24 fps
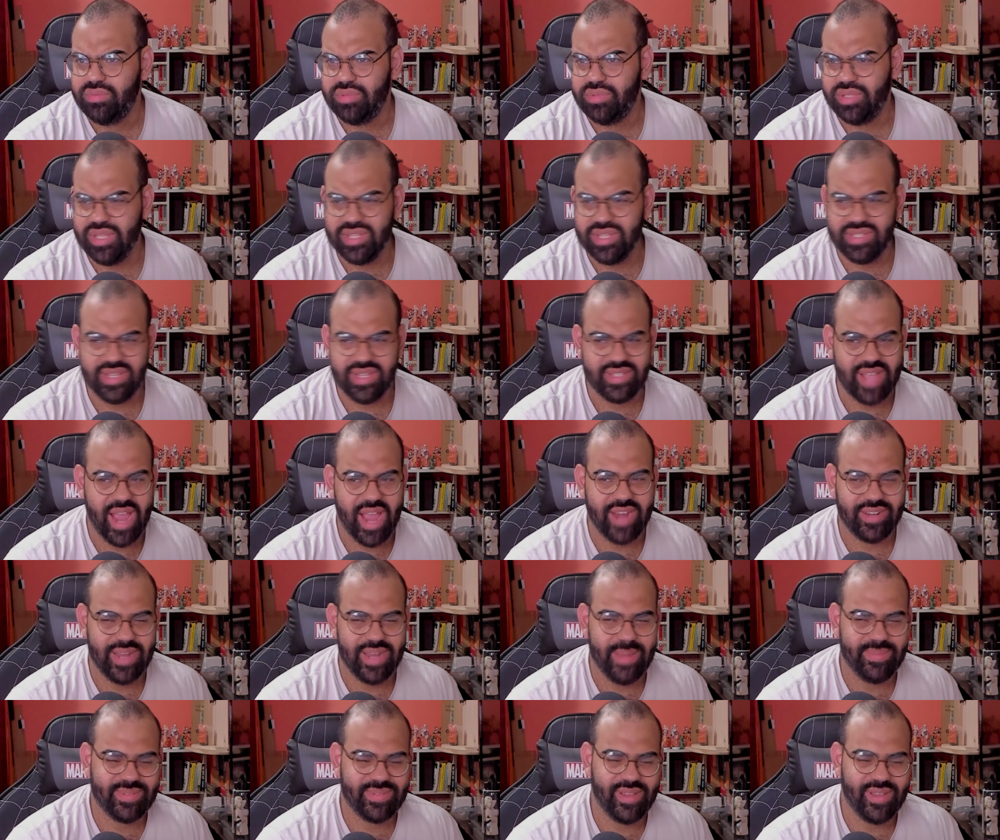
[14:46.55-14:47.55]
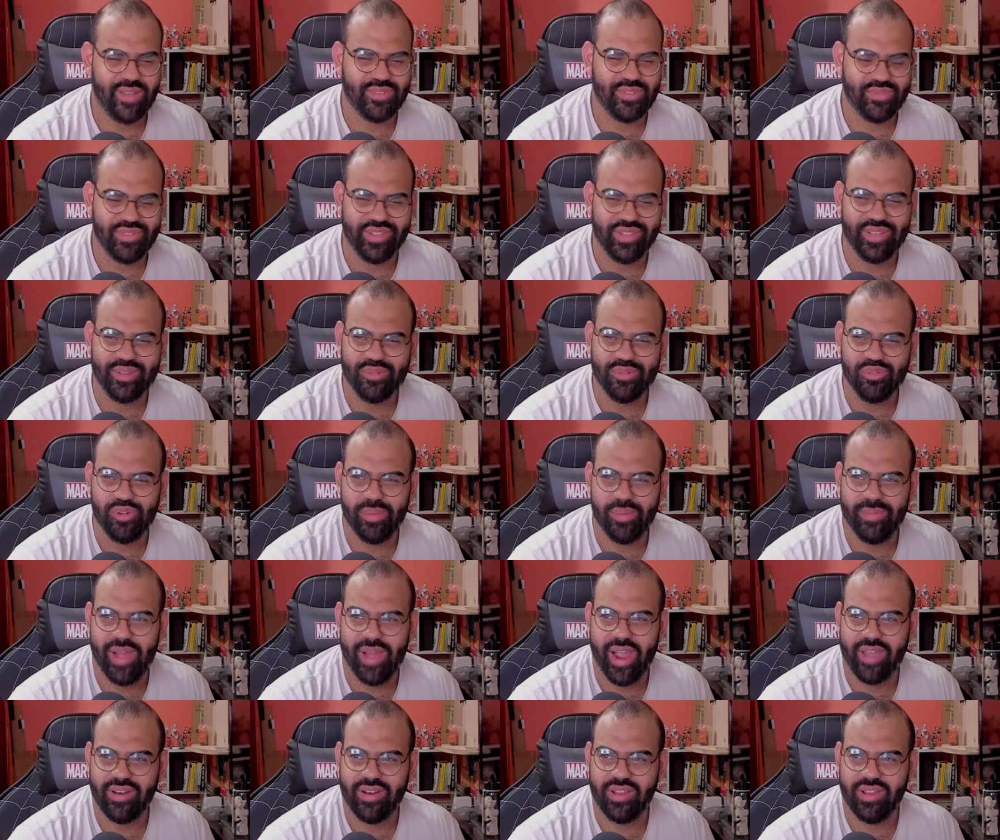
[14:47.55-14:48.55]
Dude, these attack name sounds really cool. I'm
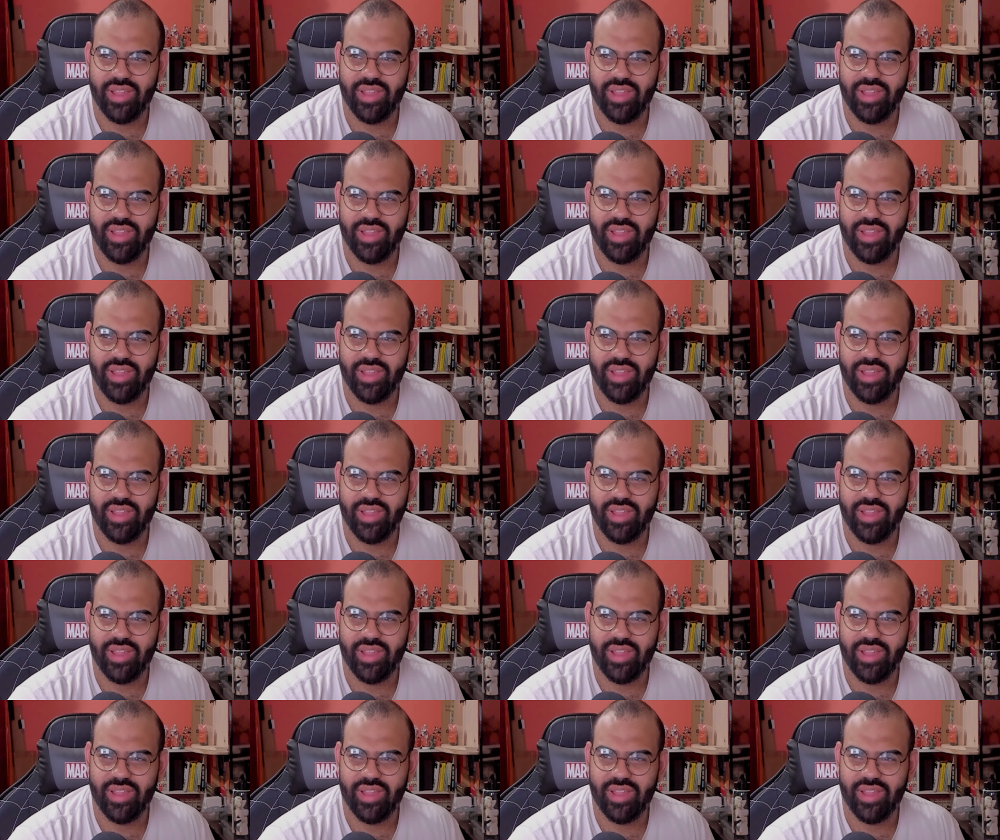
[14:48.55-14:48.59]
not going to